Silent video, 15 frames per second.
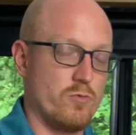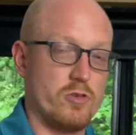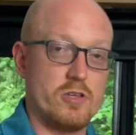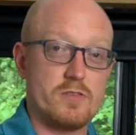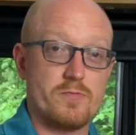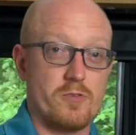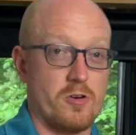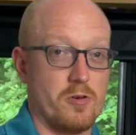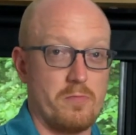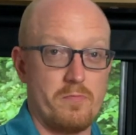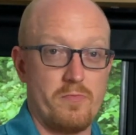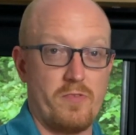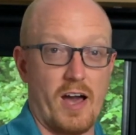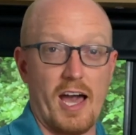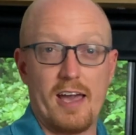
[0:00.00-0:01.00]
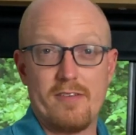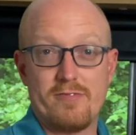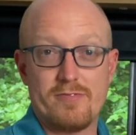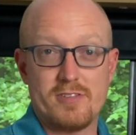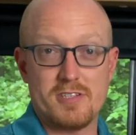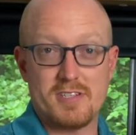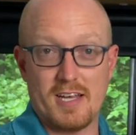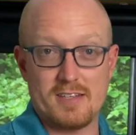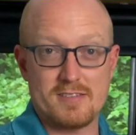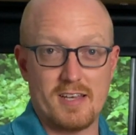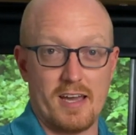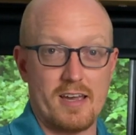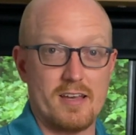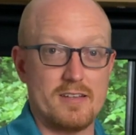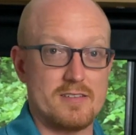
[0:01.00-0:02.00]
for 5 to 10
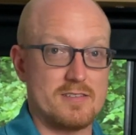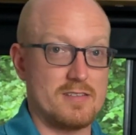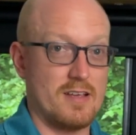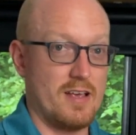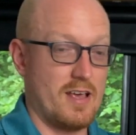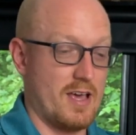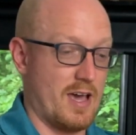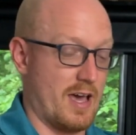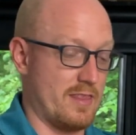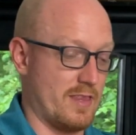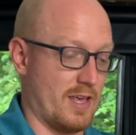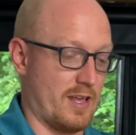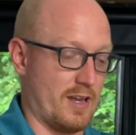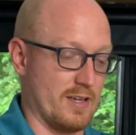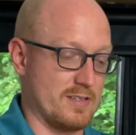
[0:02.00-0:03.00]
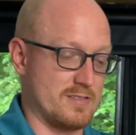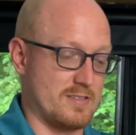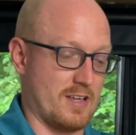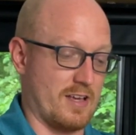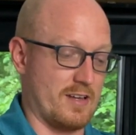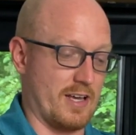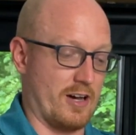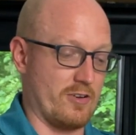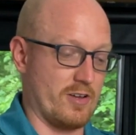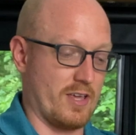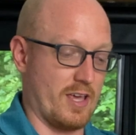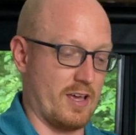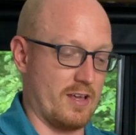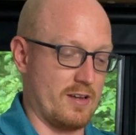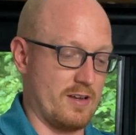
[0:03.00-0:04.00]
seconds, and then extend out
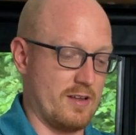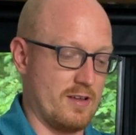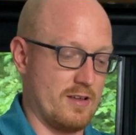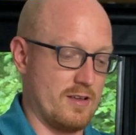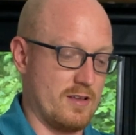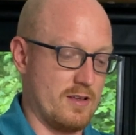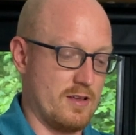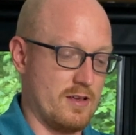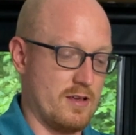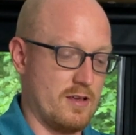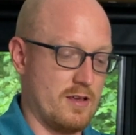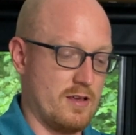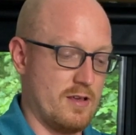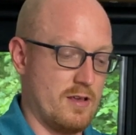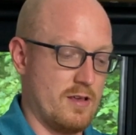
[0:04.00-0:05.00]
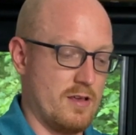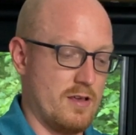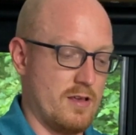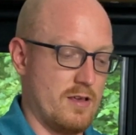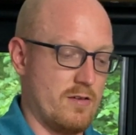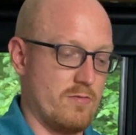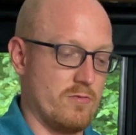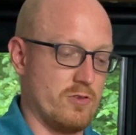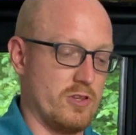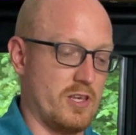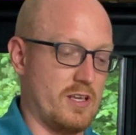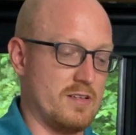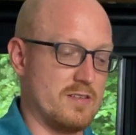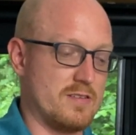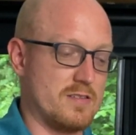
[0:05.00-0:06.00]
again,
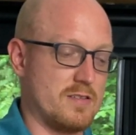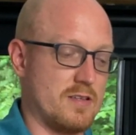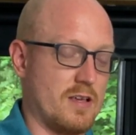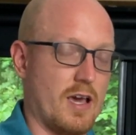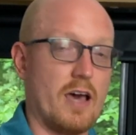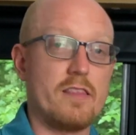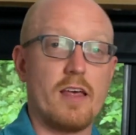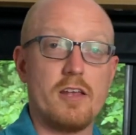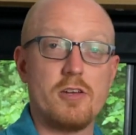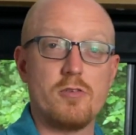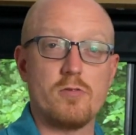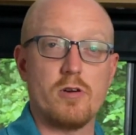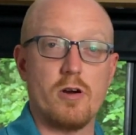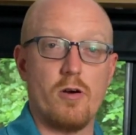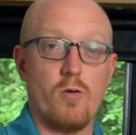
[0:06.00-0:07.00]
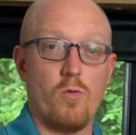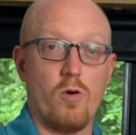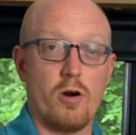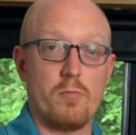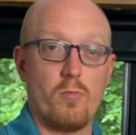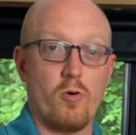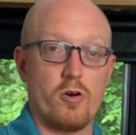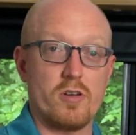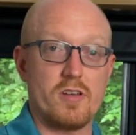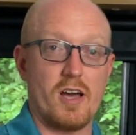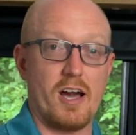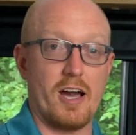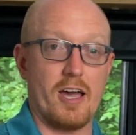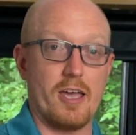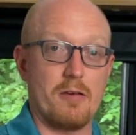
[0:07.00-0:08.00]
release, and then do it one more
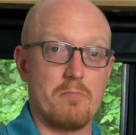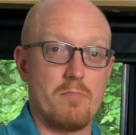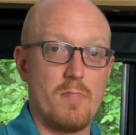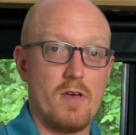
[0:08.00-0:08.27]
time.